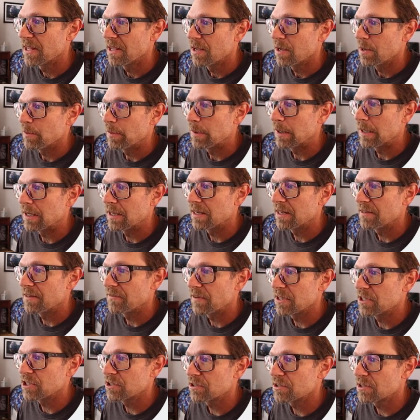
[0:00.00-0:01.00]
But if
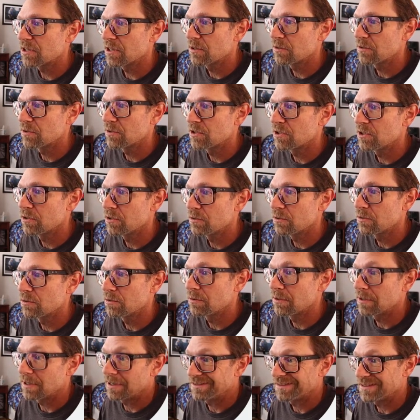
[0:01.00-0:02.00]
I just go
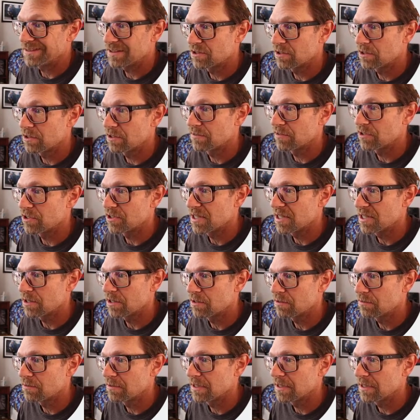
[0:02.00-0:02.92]
to servers here,